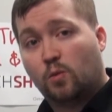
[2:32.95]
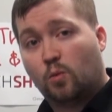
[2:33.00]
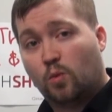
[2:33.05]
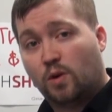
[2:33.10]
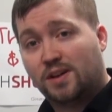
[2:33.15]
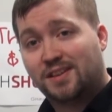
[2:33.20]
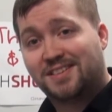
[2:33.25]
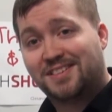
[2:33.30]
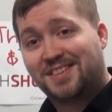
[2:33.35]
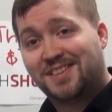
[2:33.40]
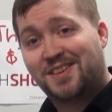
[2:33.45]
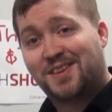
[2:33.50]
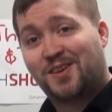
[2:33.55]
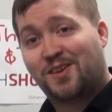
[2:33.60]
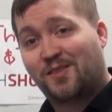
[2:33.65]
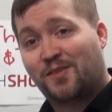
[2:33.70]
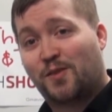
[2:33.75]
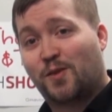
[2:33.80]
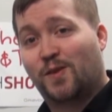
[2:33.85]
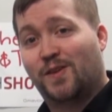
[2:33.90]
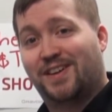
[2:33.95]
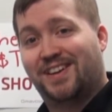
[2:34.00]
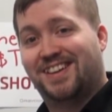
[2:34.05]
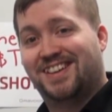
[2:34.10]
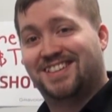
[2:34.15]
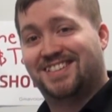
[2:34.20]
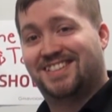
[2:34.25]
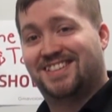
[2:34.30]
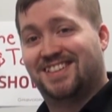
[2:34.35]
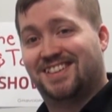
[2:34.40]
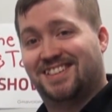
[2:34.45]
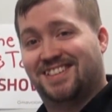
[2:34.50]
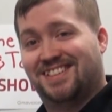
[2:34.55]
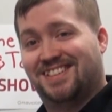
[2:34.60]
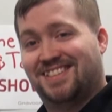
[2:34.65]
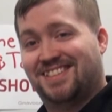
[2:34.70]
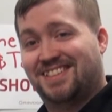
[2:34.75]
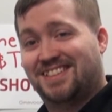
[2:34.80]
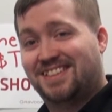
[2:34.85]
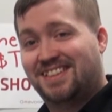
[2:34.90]
One cure for it is
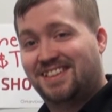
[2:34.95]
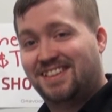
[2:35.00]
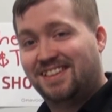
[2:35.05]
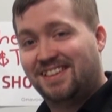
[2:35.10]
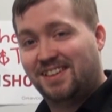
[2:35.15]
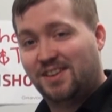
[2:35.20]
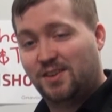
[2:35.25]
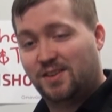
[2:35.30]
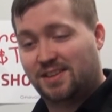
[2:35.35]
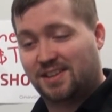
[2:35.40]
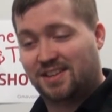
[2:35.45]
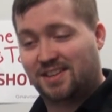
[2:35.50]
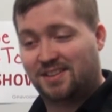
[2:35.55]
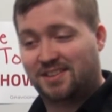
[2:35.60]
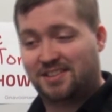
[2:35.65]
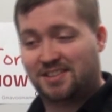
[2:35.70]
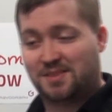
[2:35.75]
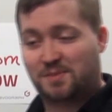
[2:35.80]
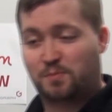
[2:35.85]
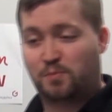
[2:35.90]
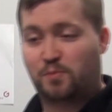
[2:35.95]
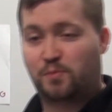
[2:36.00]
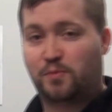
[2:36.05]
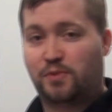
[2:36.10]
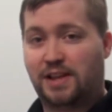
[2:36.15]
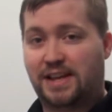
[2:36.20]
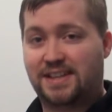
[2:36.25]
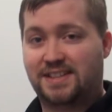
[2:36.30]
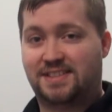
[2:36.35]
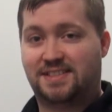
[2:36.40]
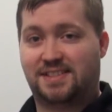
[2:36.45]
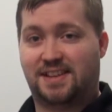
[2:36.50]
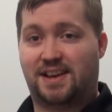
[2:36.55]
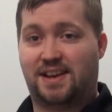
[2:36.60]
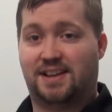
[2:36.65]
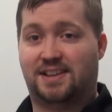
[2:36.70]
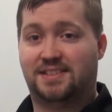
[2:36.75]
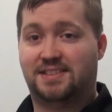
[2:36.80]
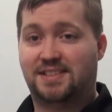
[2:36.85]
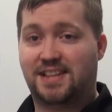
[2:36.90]
the, the you can just place
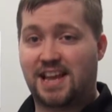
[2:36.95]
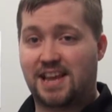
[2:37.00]
uh,